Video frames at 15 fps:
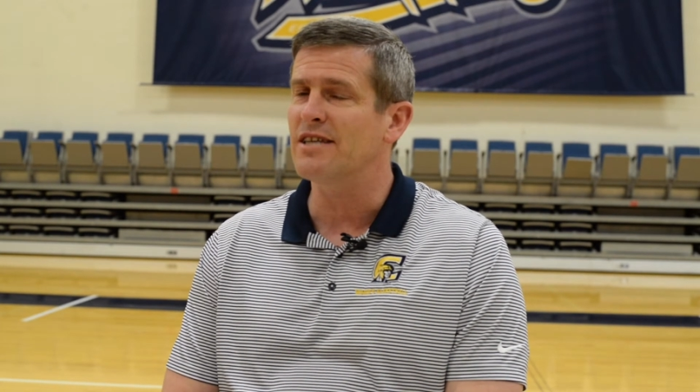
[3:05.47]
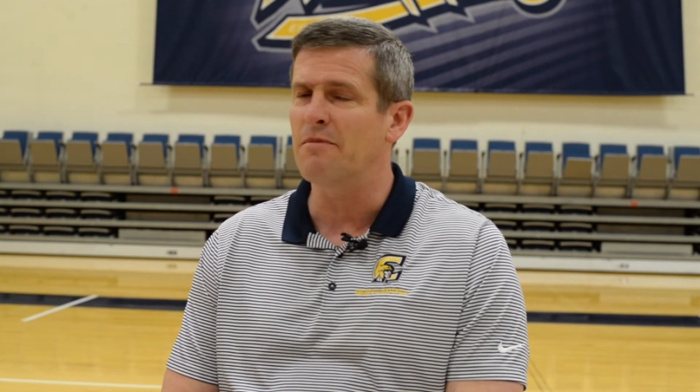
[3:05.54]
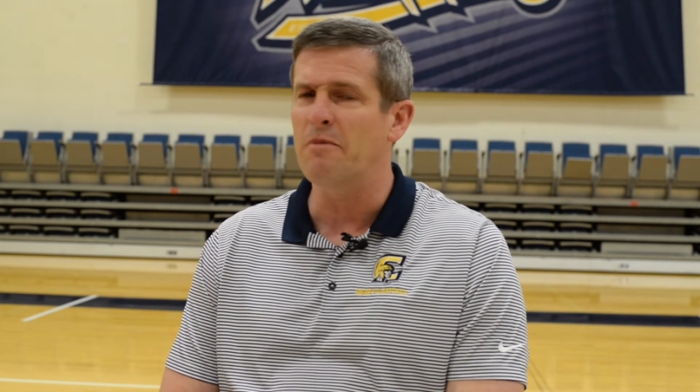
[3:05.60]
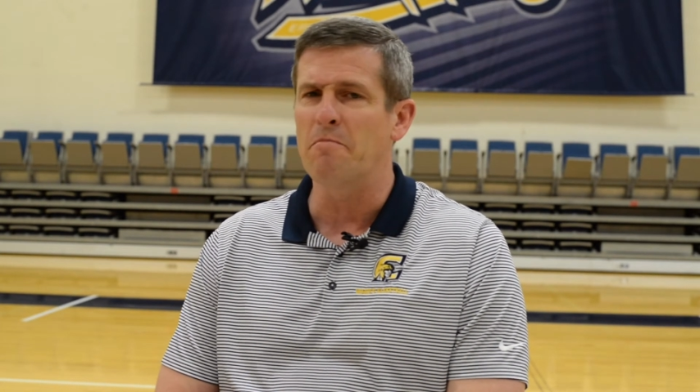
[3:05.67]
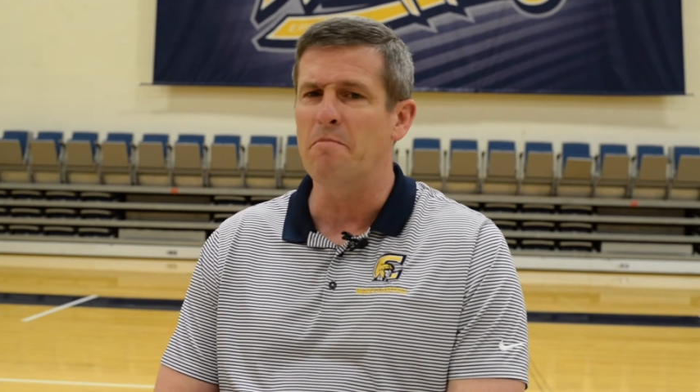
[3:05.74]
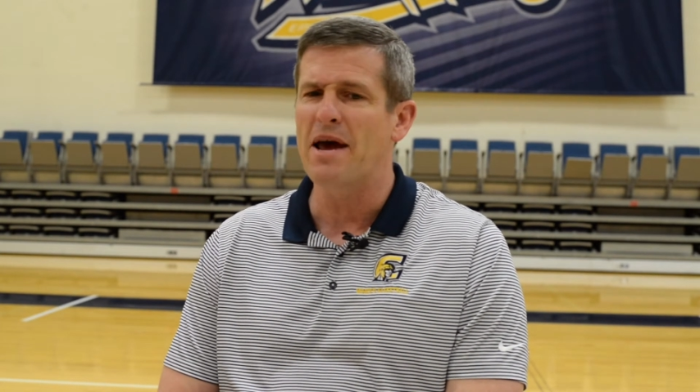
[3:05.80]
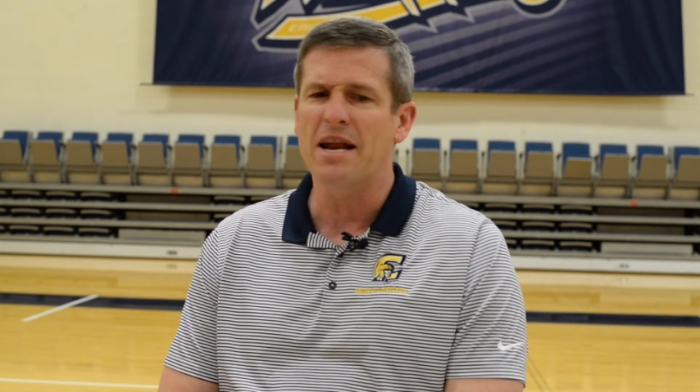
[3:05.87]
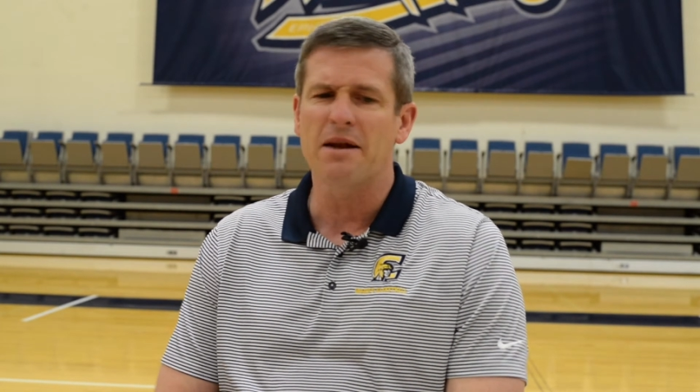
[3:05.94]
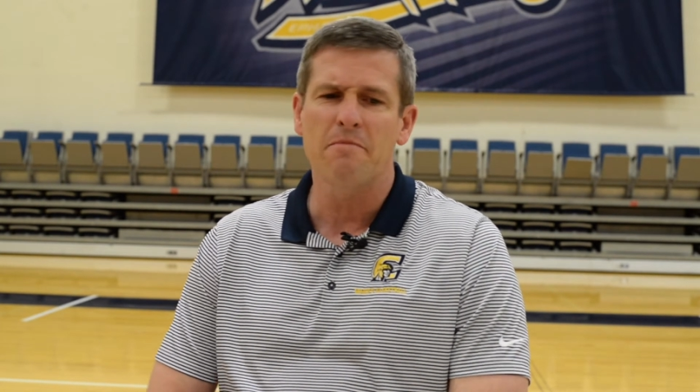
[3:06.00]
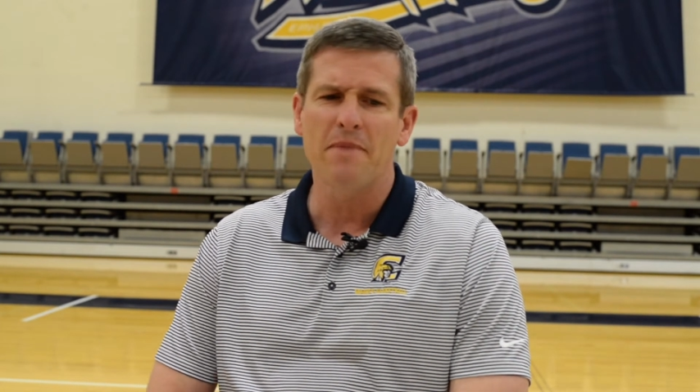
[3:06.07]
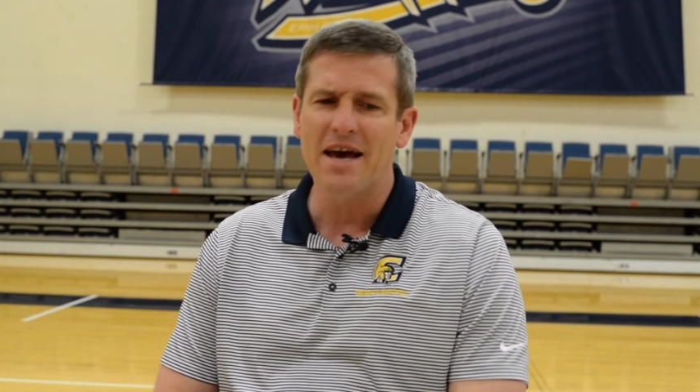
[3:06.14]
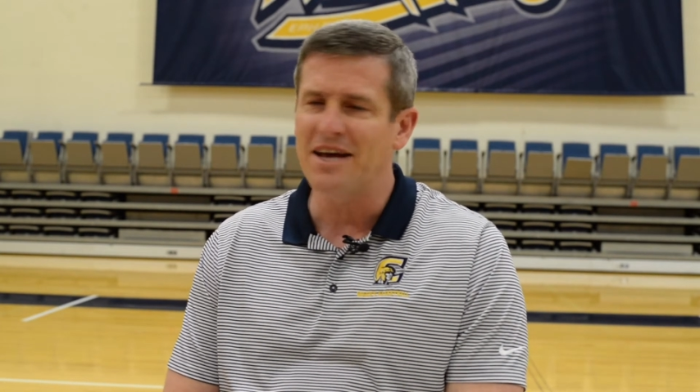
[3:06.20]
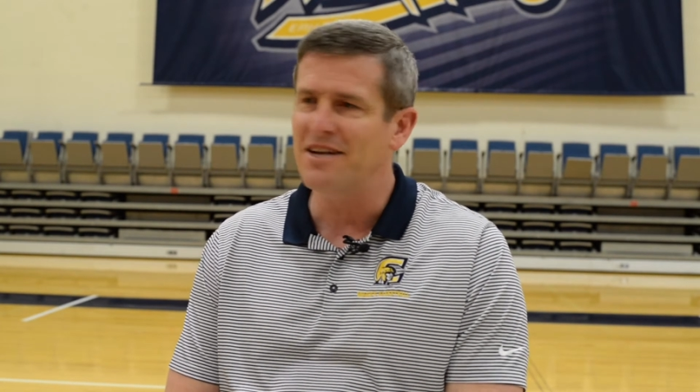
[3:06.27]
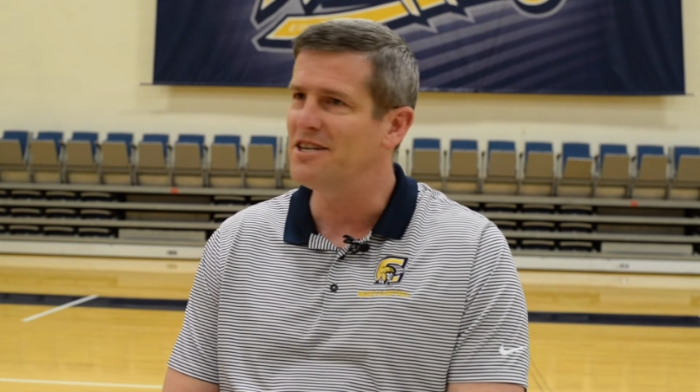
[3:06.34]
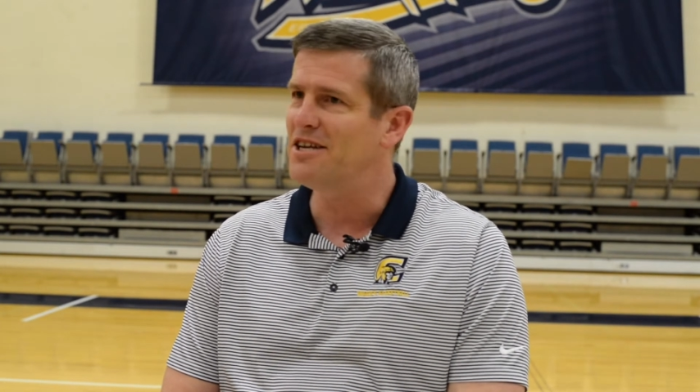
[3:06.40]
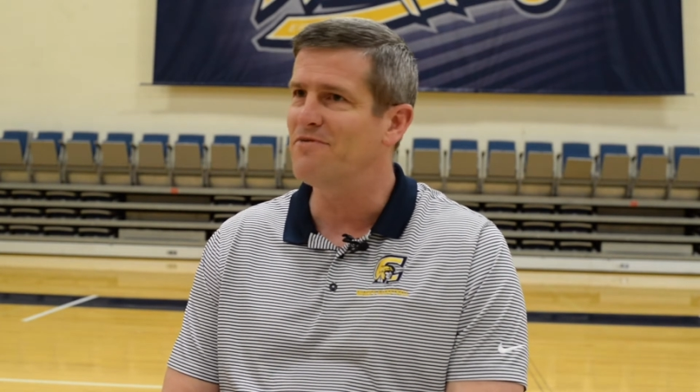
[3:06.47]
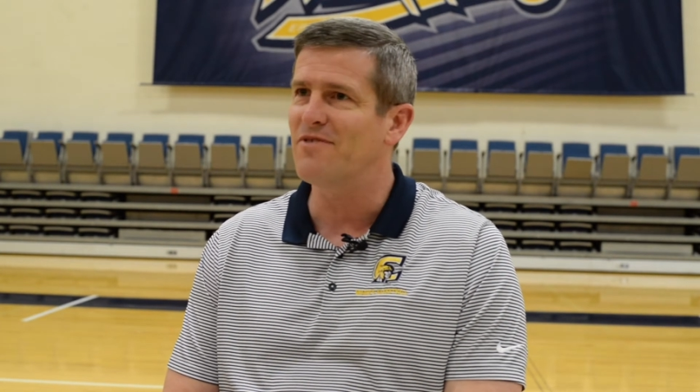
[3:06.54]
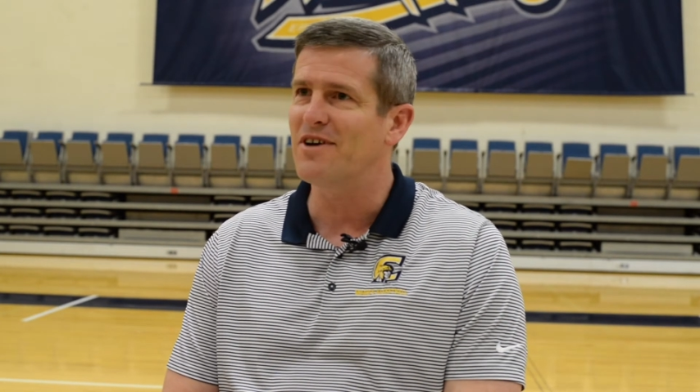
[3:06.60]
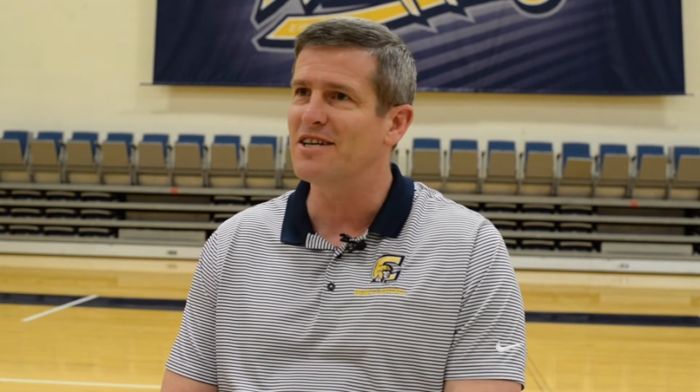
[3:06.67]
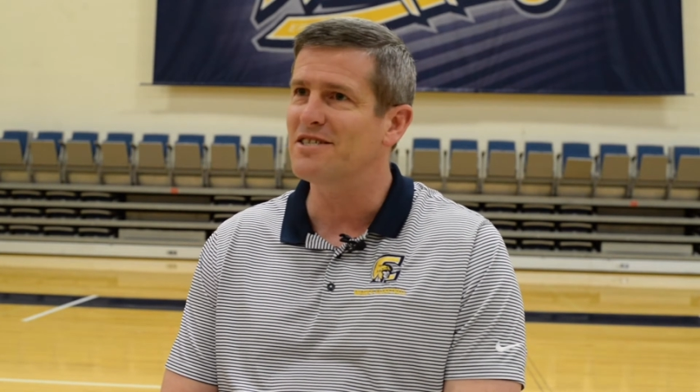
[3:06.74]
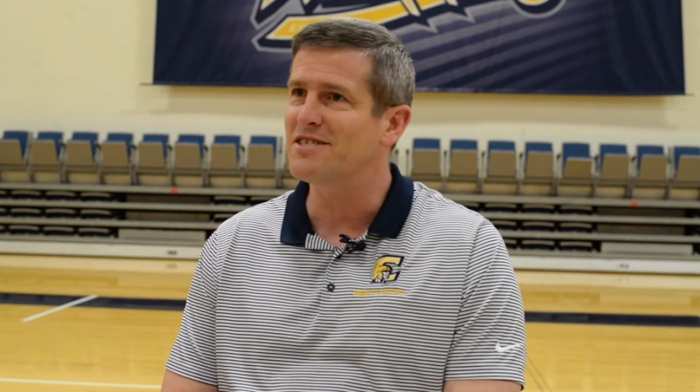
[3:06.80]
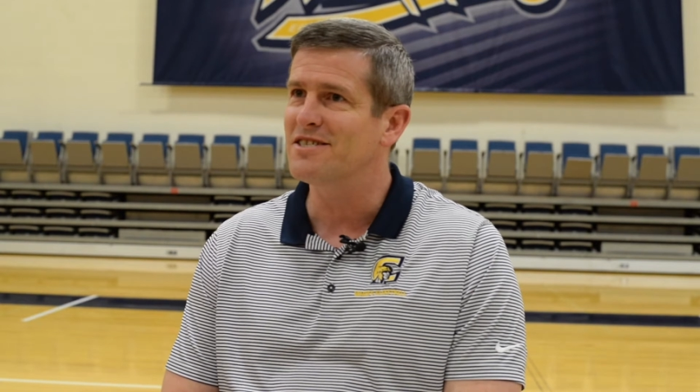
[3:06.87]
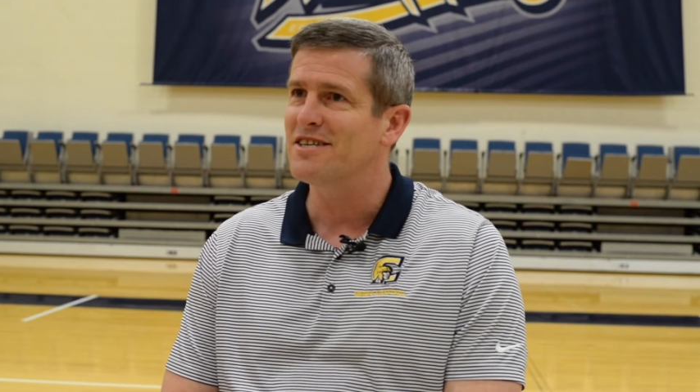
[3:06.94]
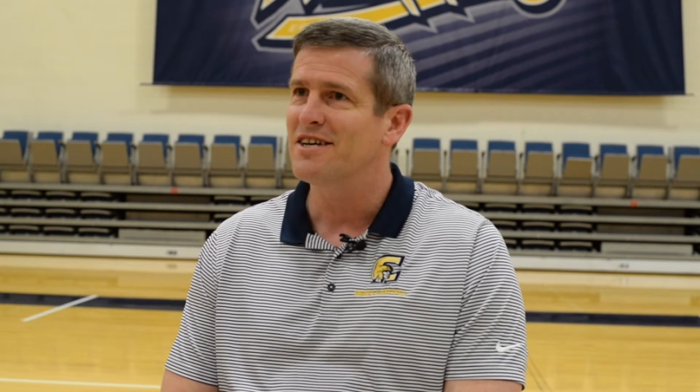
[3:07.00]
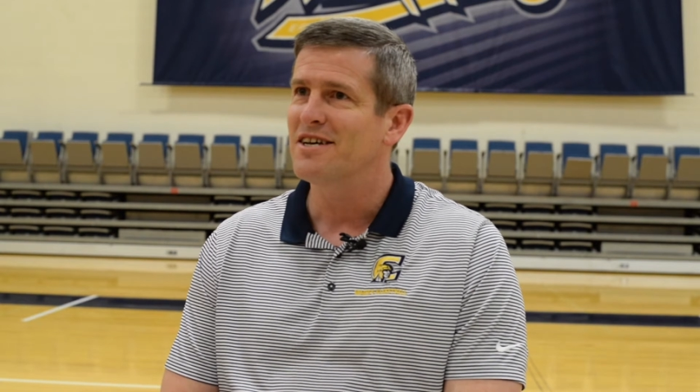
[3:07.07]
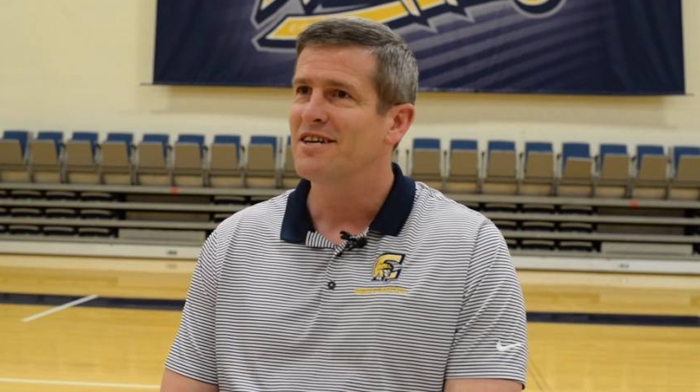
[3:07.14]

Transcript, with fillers: I'm a man-to-man defense